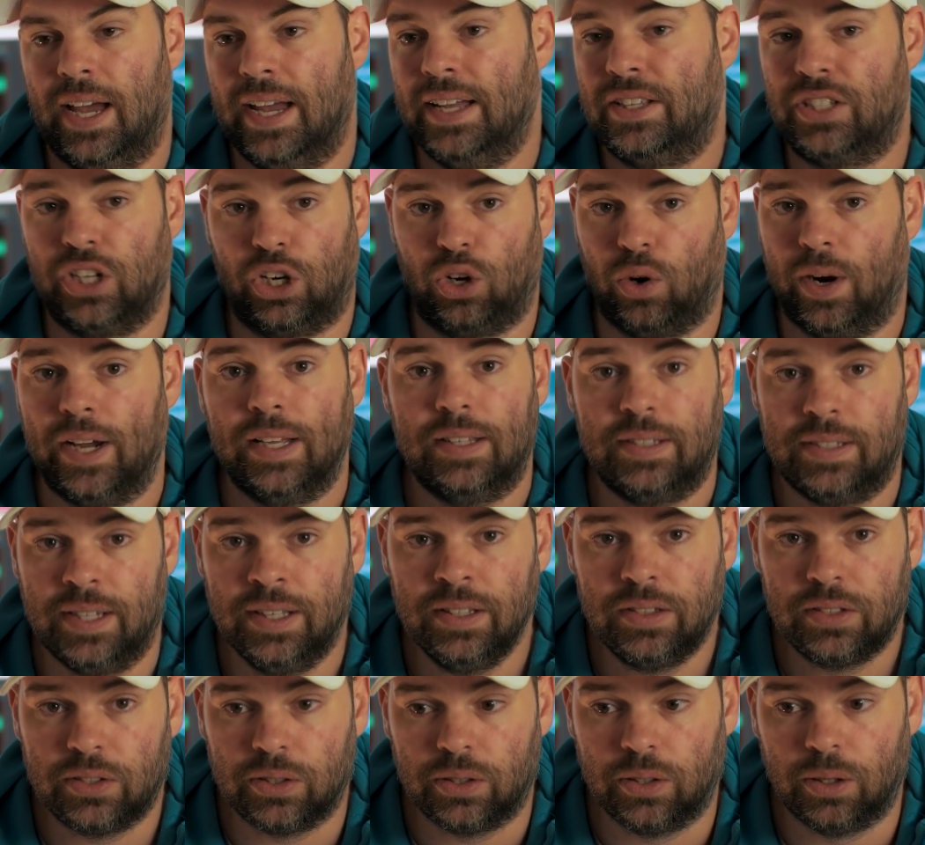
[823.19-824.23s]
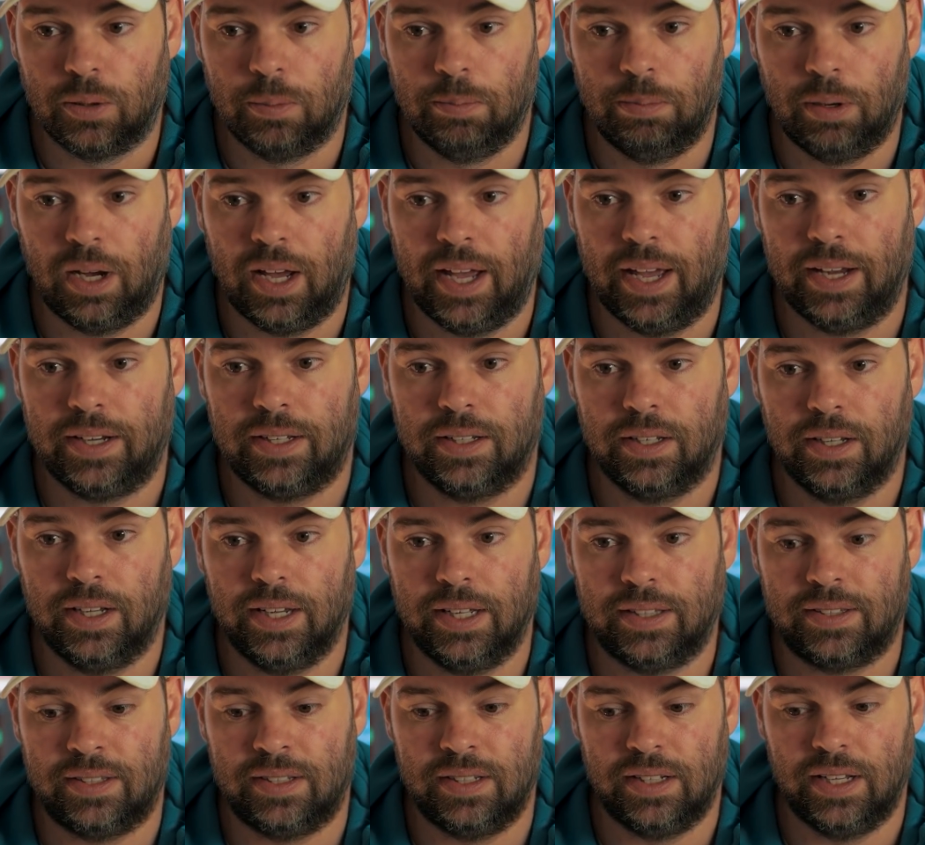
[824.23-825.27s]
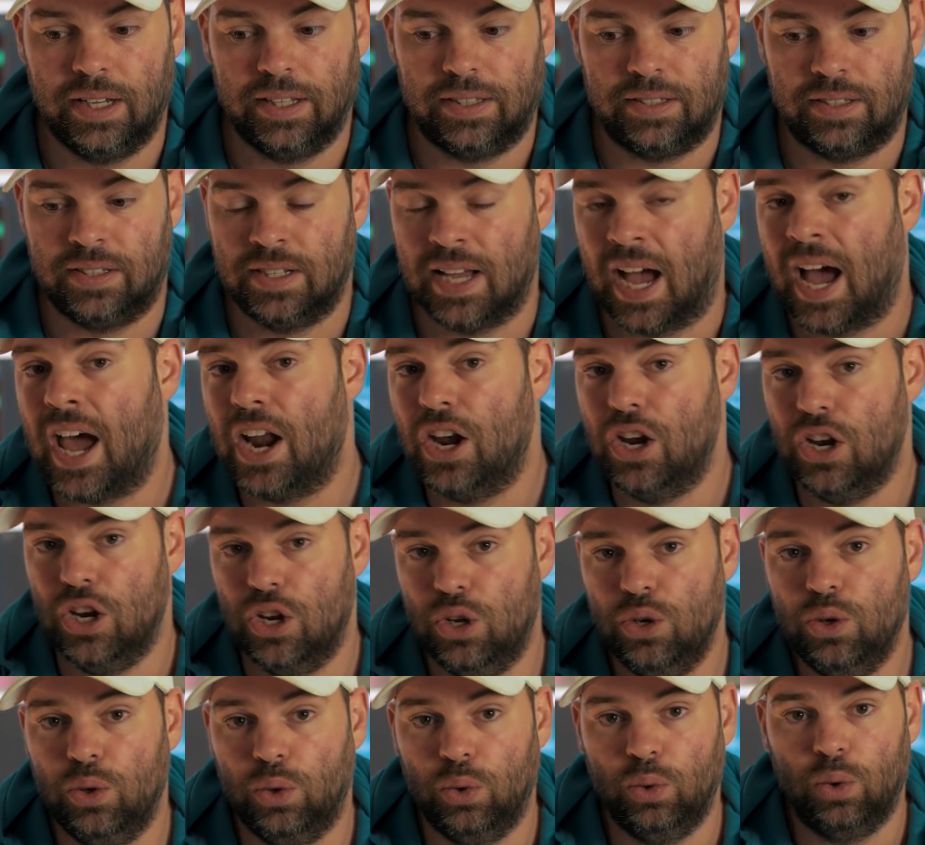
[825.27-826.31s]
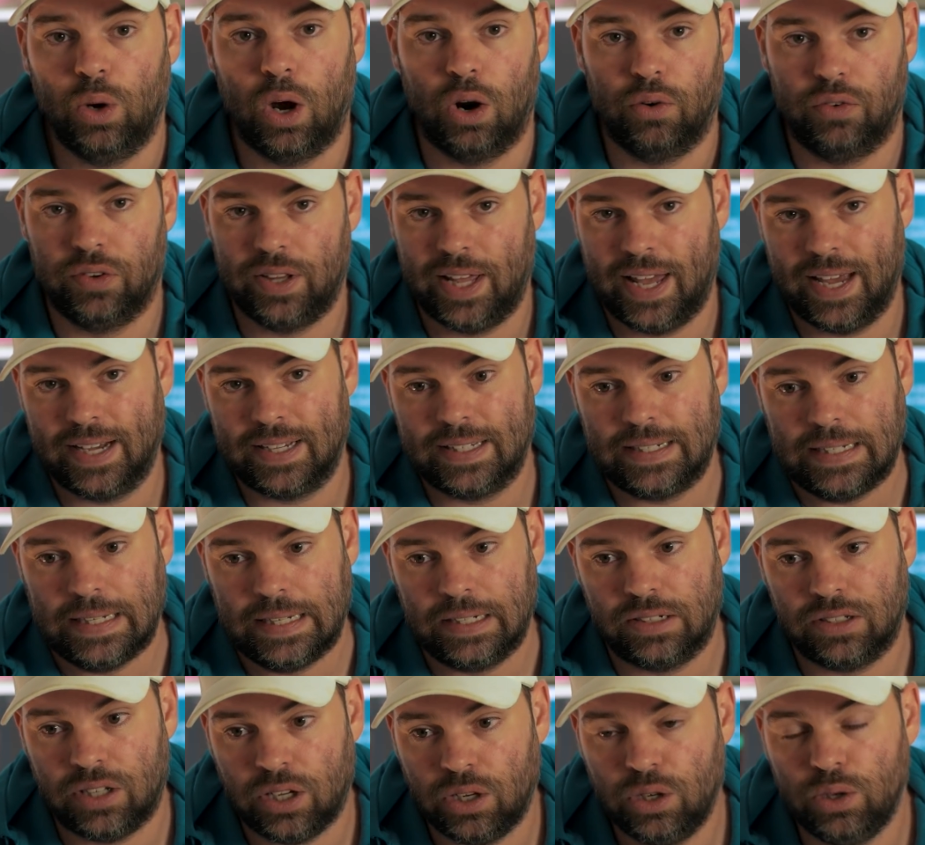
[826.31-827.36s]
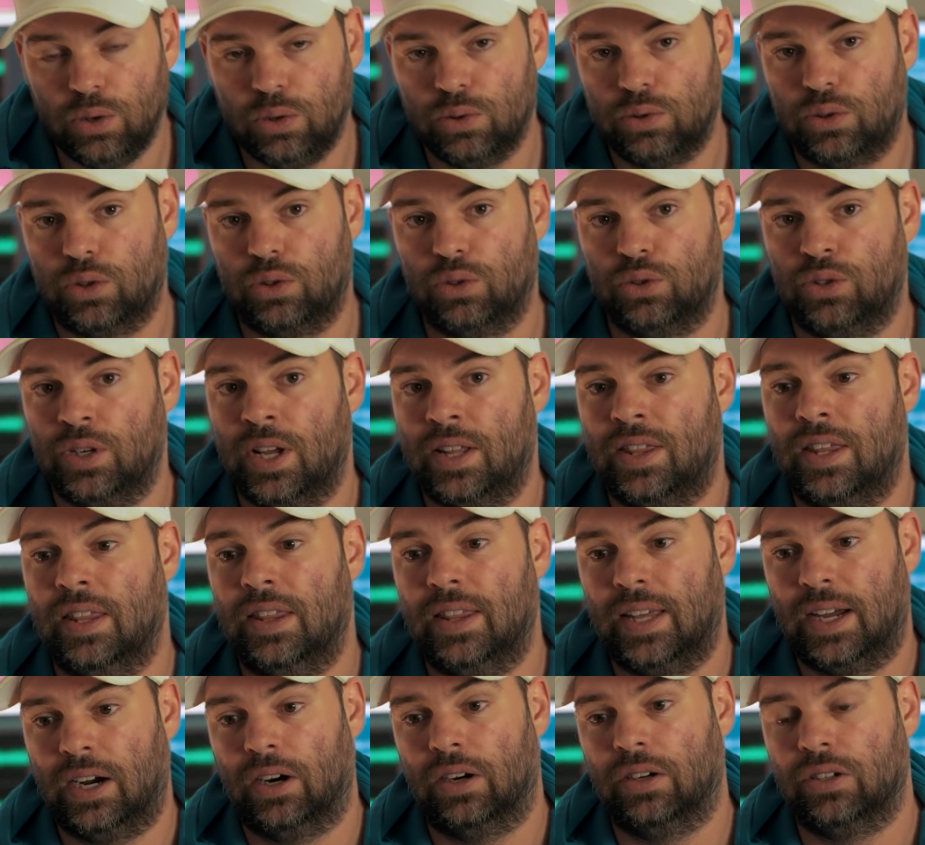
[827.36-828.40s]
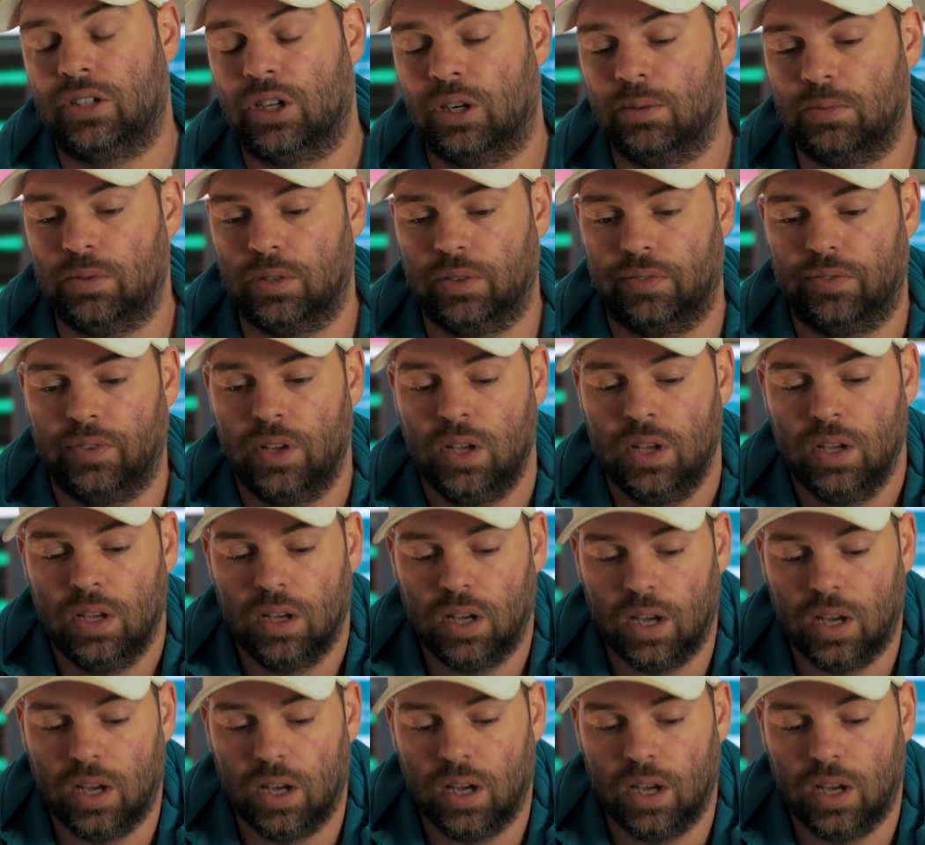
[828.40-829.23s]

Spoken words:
It's a great sensor, but it's not new over the X-T2, so there's nothing there in terms of